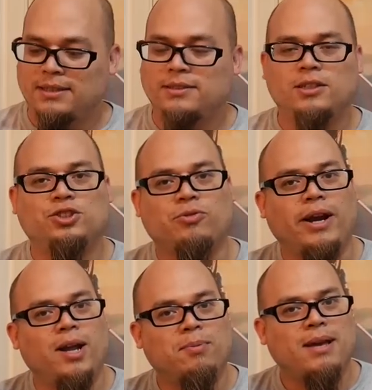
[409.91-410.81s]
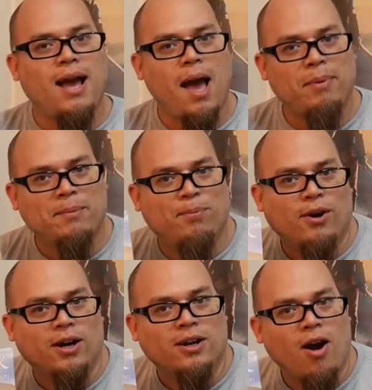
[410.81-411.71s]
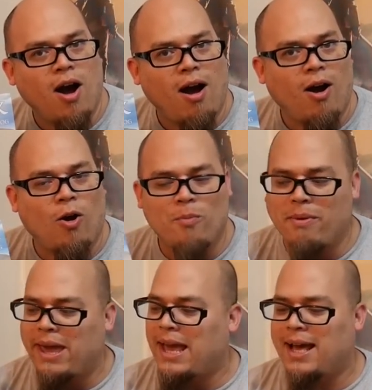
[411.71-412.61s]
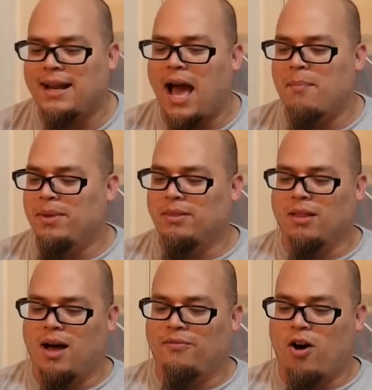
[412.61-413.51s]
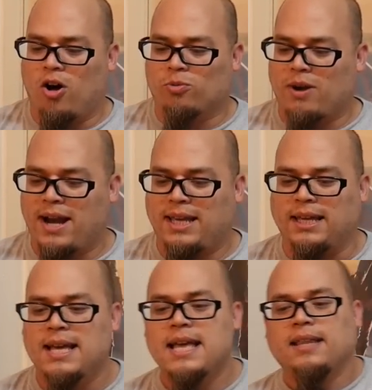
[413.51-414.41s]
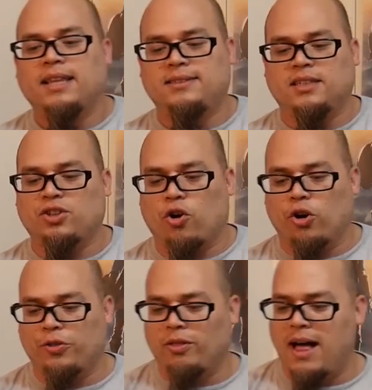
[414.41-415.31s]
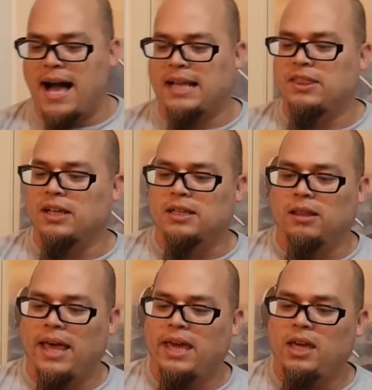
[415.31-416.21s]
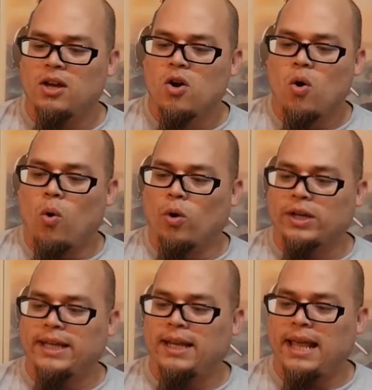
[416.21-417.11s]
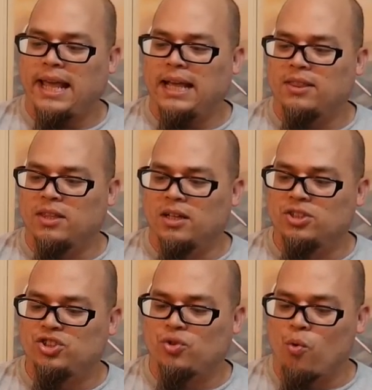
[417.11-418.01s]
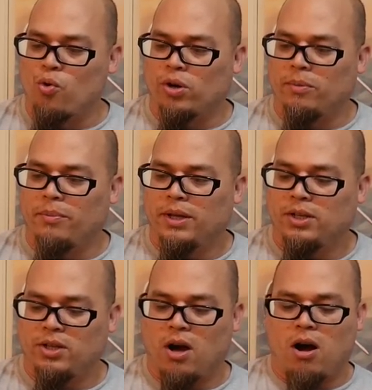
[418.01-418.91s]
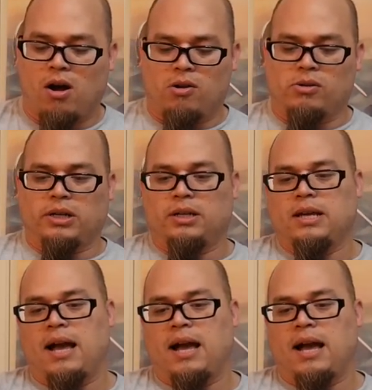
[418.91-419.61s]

This is a straight up comic book! Oh man, I'm in love already! This is Earthlock, the Clay Orchid and the Storm Dog.